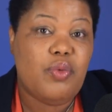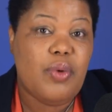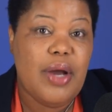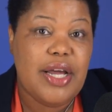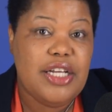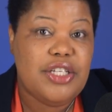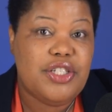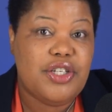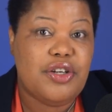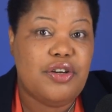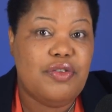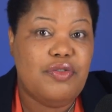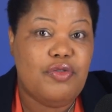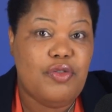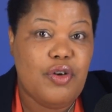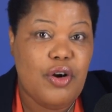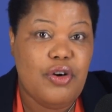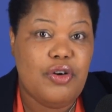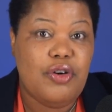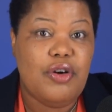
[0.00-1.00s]
ready to
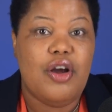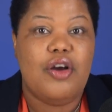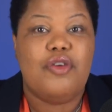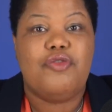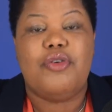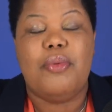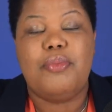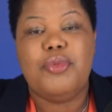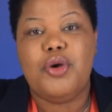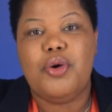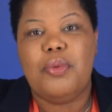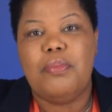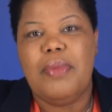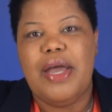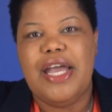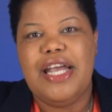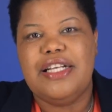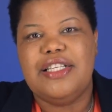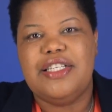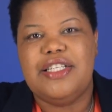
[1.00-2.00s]
convert from your
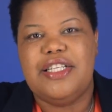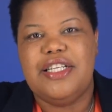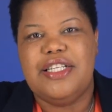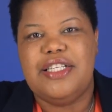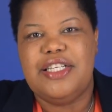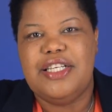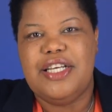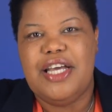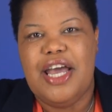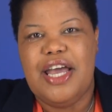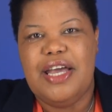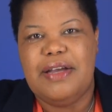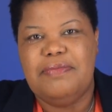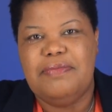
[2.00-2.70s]
main C T A.